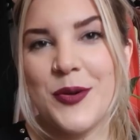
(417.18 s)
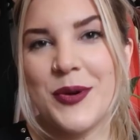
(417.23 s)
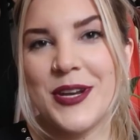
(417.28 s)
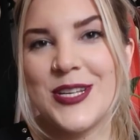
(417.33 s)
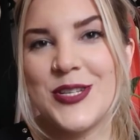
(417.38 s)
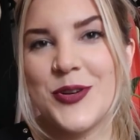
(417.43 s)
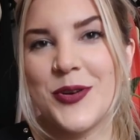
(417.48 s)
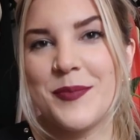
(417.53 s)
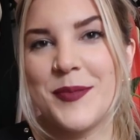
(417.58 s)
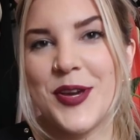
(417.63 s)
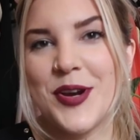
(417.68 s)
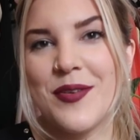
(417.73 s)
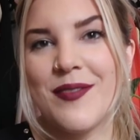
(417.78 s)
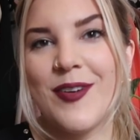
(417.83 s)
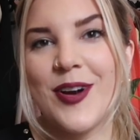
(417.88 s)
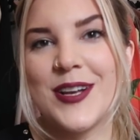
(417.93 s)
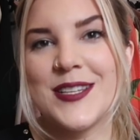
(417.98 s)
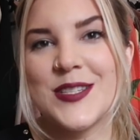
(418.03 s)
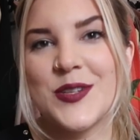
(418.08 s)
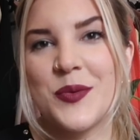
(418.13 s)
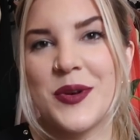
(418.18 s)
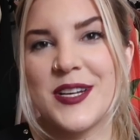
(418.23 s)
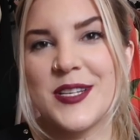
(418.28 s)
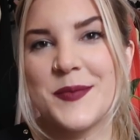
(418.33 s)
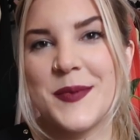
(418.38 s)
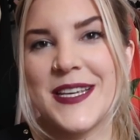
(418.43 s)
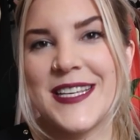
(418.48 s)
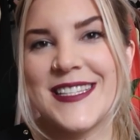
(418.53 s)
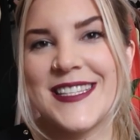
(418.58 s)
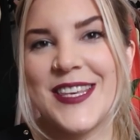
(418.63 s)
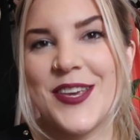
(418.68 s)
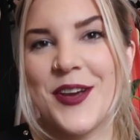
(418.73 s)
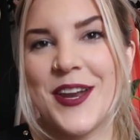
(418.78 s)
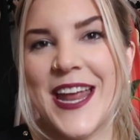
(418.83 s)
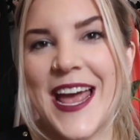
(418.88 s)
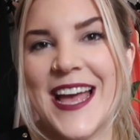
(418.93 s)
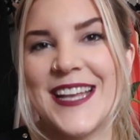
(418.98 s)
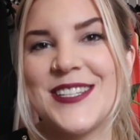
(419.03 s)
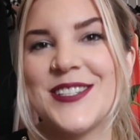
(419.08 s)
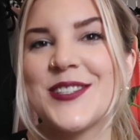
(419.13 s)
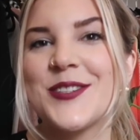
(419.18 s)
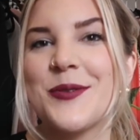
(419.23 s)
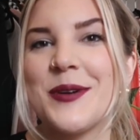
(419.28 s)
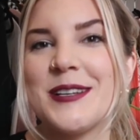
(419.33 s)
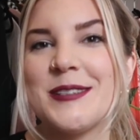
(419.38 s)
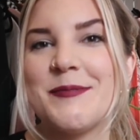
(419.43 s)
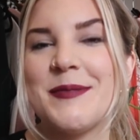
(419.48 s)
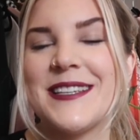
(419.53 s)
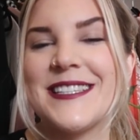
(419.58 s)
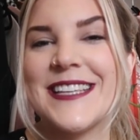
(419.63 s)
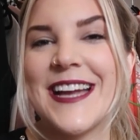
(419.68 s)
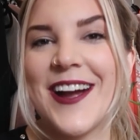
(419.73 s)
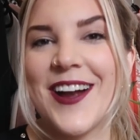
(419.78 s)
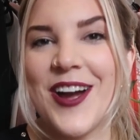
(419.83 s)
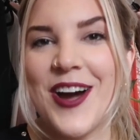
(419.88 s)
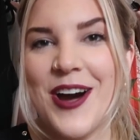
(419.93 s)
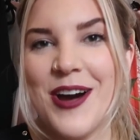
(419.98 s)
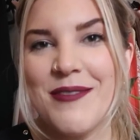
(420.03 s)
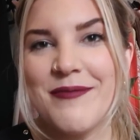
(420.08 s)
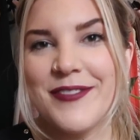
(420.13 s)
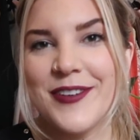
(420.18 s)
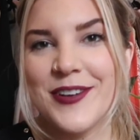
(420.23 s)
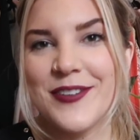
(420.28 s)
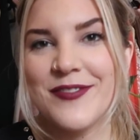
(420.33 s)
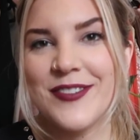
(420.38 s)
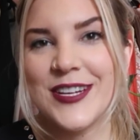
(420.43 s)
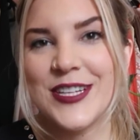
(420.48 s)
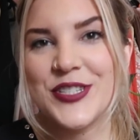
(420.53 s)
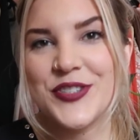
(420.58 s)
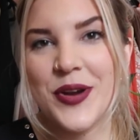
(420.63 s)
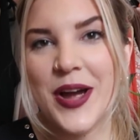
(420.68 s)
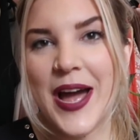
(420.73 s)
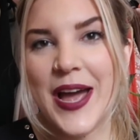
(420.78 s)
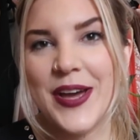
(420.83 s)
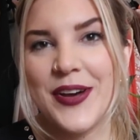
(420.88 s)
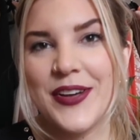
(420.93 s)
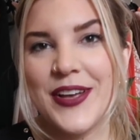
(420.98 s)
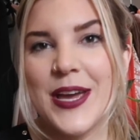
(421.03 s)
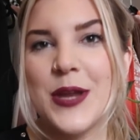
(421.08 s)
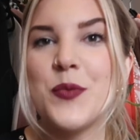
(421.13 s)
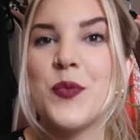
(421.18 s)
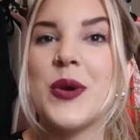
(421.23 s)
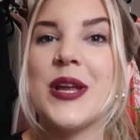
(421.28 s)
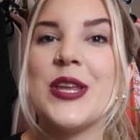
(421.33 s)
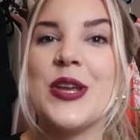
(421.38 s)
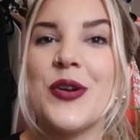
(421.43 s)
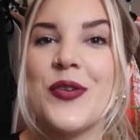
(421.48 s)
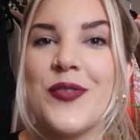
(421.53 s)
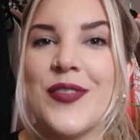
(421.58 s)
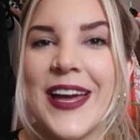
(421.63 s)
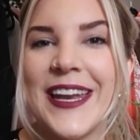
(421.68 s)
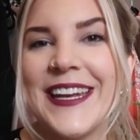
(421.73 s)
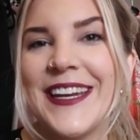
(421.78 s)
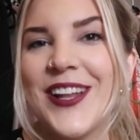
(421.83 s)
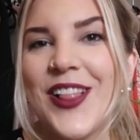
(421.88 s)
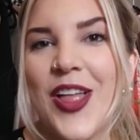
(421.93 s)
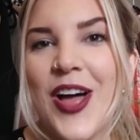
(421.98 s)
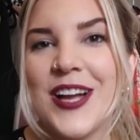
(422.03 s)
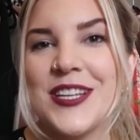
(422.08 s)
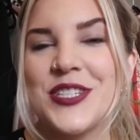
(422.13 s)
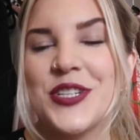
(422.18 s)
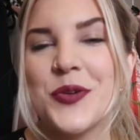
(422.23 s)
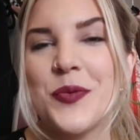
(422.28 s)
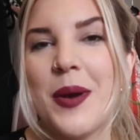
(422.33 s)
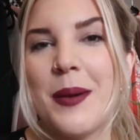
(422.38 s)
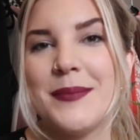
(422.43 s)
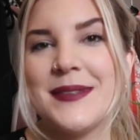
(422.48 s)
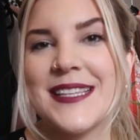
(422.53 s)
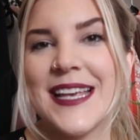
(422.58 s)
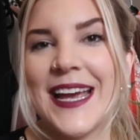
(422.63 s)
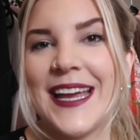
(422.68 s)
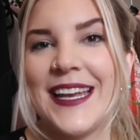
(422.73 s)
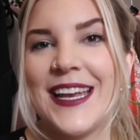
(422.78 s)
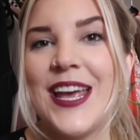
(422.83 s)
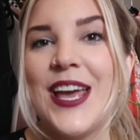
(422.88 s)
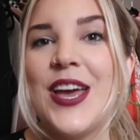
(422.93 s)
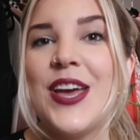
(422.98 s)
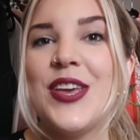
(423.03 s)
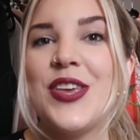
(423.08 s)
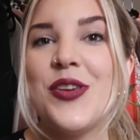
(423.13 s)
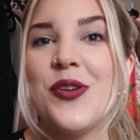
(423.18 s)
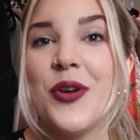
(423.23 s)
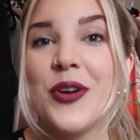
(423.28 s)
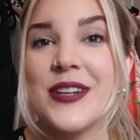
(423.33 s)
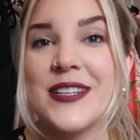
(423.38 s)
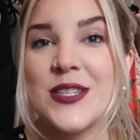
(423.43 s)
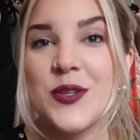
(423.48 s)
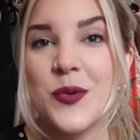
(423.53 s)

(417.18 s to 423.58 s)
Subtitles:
you want to join me over on Squarespace, you can head to squarespace.com for a free trial, and when you're ready to launch your website, you can go to